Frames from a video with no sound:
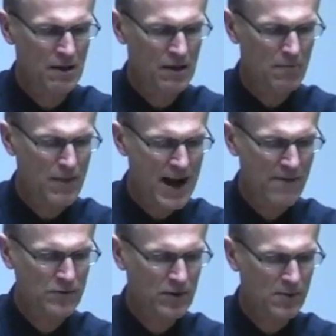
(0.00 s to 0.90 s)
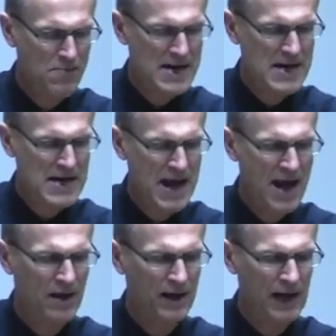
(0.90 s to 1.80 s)
but after the
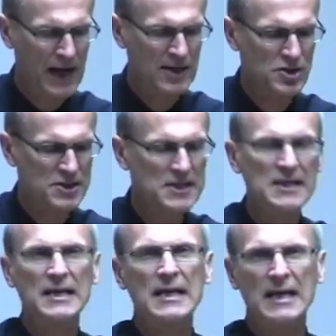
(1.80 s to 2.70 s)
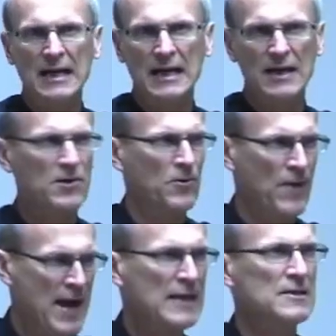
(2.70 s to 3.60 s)
B-E-L, it has T-E,
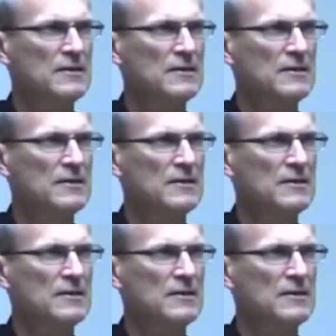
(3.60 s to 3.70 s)
correct?